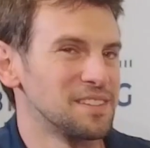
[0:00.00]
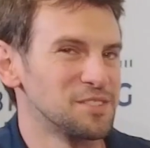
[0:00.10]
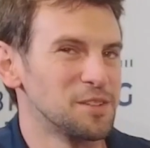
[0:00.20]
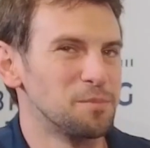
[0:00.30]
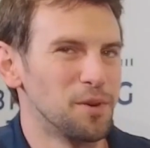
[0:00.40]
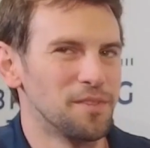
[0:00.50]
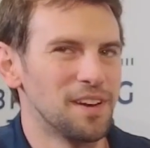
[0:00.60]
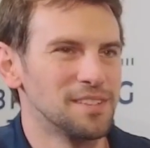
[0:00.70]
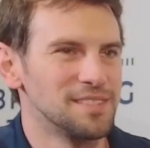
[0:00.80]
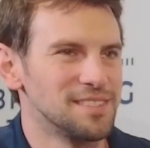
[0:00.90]
there's a
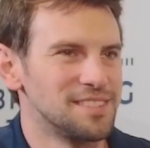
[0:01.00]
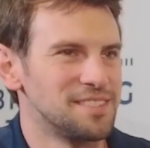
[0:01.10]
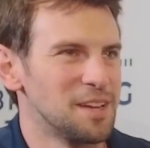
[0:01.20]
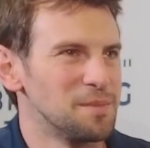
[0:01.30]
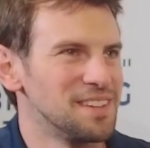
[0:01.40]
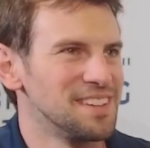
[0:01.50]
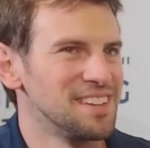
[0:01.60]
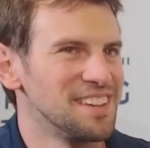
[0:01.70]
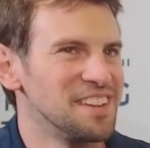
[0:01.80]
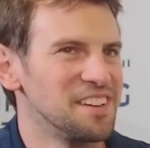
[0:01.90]
profound statement
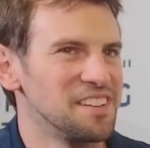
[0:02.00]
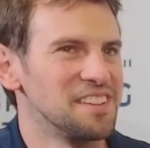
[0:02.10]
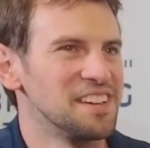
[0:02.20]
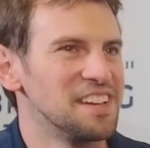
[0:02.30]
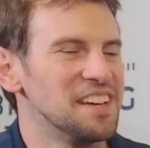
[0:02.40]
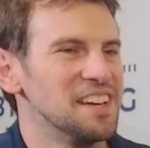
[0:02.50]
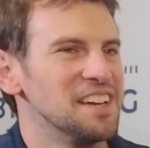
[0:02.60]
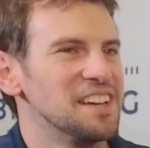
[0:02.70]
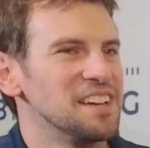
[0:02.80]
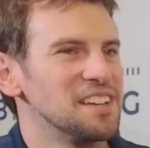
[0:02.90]
in there that
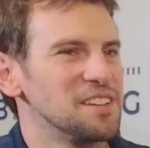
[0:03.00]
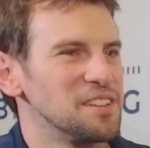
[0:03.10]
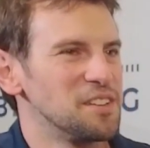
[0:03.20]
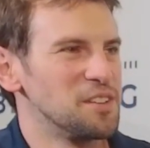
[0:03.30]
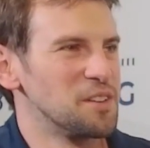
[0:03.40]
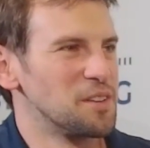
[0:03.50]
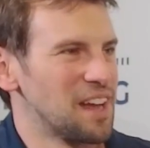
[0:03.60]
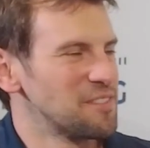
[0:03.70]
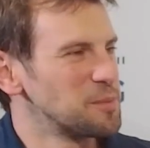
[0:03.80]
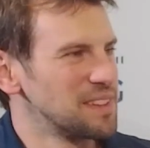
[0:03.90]
you don't
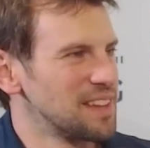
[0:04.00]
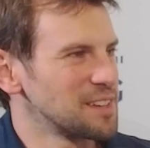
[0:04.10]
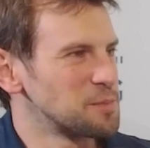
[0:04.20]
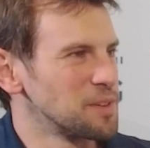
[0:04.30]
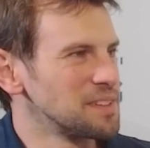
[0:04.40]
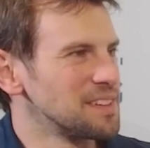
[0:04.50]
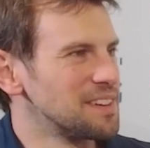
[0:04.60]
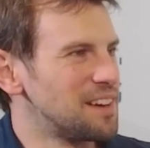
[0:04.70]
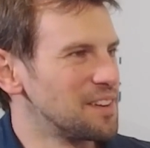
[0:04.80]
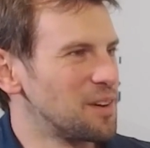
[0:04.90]
have to be the expert
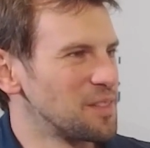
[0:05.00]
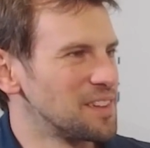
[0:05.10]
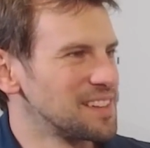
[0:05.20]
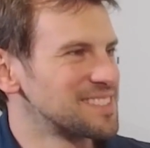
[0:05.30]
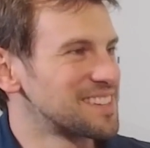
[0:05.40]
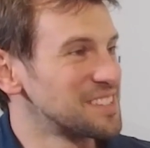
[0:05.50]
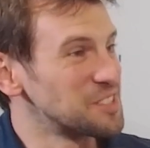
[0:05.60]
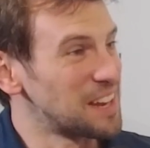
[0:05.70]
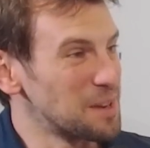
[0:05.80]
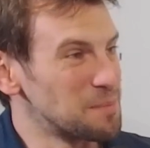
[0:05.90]
on all things, because you
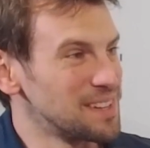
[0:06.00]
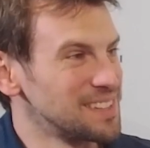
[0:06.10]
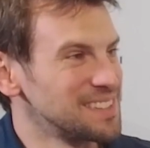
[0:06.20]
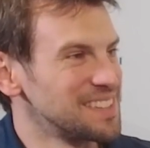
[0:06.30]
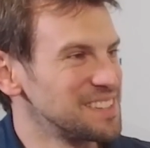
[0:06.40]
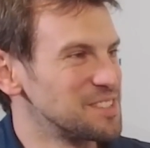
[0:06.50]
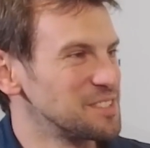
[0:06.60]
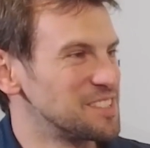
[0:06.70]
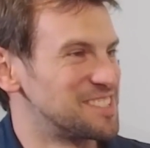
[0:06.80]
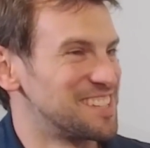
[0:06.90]
can't be. And so
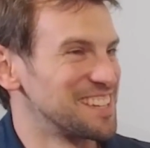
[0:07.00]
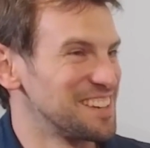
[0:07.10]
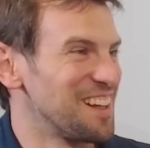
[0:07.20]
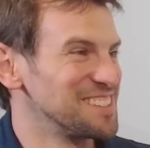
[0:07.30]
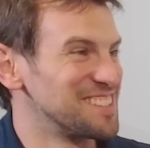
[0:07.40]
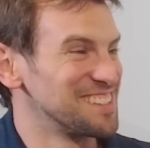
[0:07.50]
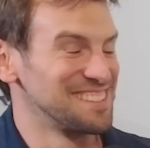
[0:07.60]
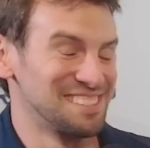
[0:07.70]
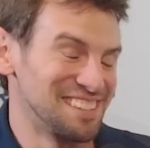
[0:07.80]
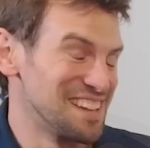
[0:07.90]
just to acknowledge that,
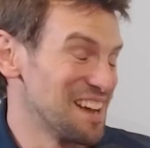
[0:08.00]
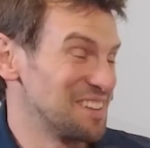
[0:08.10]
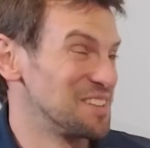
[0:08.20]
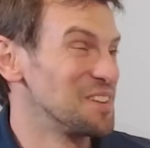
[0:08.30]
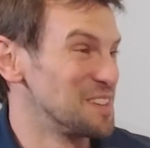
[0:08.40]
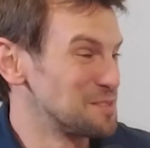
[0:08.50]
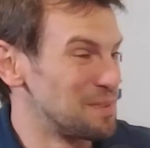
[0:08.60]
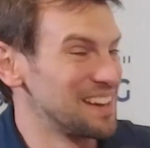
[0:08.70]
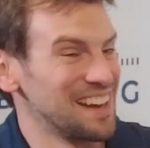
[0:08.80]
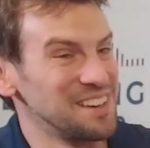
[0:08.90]
I don't know this,
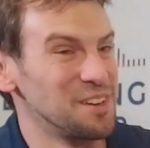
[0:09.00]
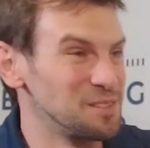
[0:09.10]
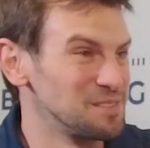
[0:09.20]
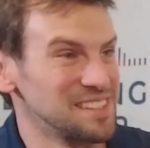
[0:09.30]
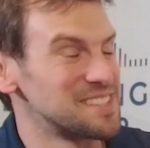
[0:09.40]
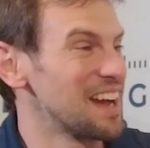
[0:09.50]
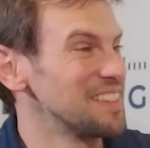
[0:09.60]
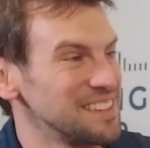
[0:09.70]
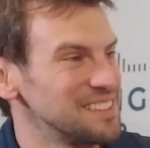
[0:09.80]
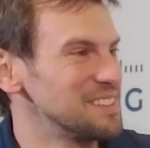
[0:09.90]
but I know this guy
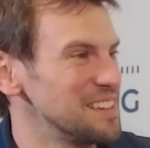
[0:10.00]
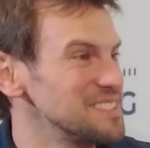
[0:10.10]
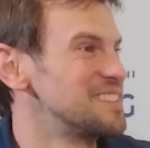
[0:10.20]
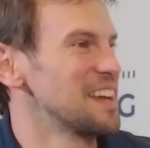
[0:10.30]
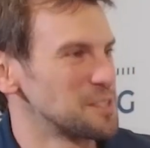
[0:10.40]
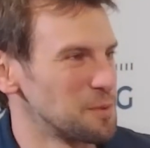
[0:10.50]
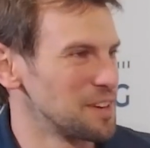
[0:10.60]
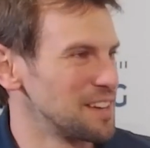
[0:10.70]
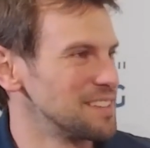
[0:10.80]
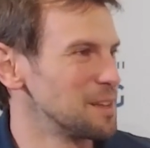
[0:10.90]
that is the expert
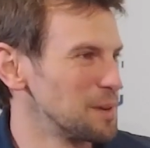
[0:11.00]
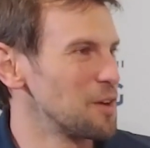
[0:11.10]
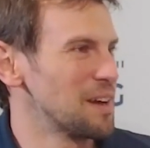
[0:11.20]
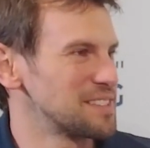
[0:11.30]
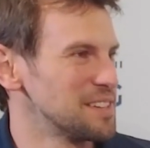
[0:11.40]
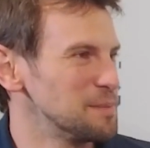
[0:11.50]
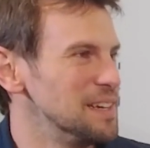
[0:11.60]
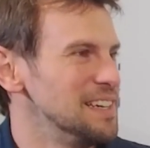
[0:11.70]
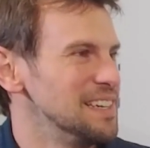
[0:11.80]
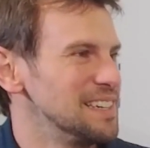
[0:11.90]
on it. Let me go ask him.
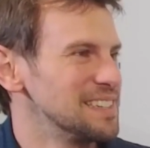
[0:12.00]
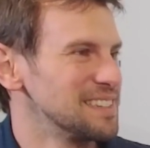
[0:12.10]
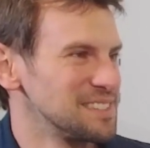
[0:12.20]
Yeah. And